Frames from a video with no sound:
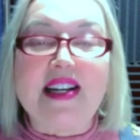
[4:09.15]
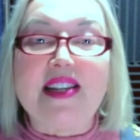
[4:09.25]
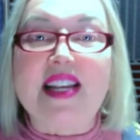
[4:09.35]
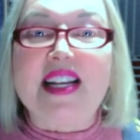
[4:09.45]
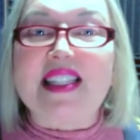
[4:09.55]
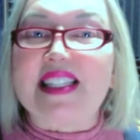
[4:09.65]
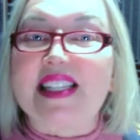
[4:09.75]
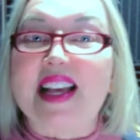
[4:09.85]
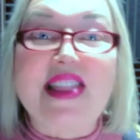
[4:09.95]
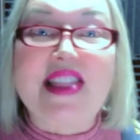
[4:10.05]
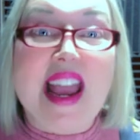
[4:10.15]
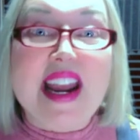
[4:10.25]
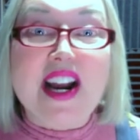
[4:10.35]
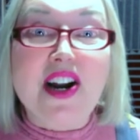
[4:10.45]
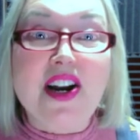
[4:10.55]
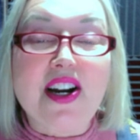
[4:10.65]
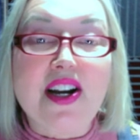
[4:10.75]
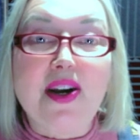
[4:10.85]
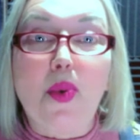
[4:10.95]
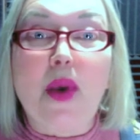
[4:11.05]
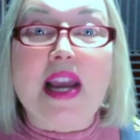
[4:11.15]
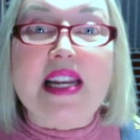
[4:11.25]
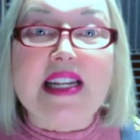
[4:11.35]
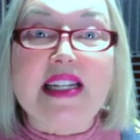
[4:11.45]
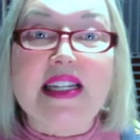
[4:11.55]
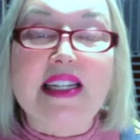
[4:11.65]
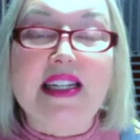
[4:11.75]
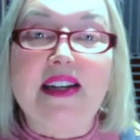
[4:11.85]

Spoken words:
that's there waiting